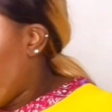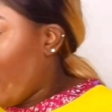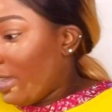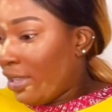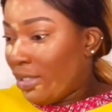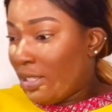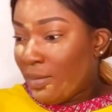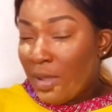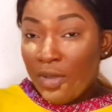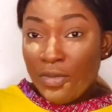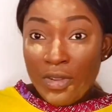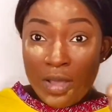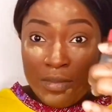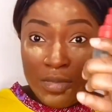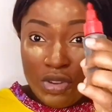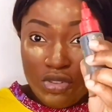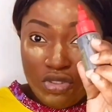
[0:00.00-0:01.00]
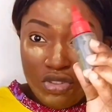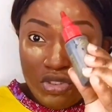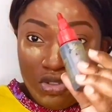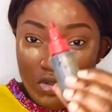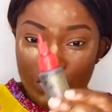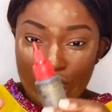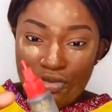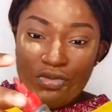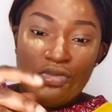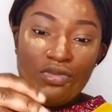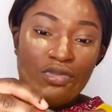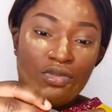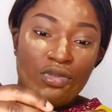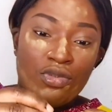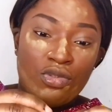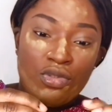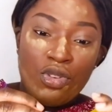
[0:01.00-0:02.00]
into my family glue.
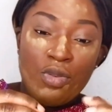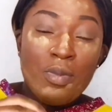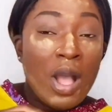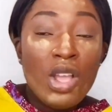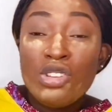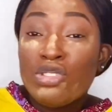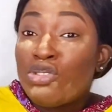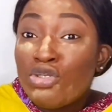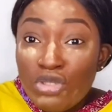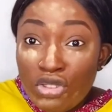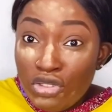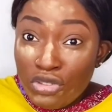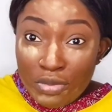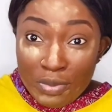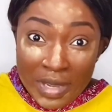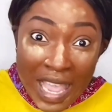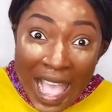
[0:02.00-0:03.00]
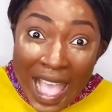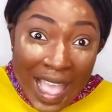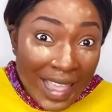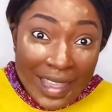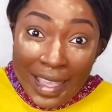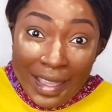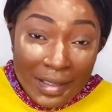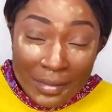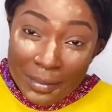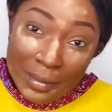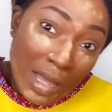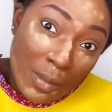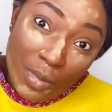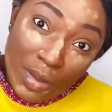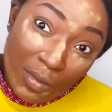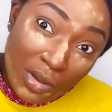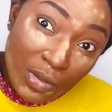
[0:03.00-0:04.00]
Oh, power is glue, biaya. But
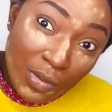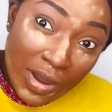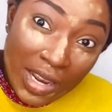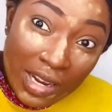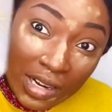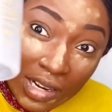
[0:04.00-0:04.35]
maybe way,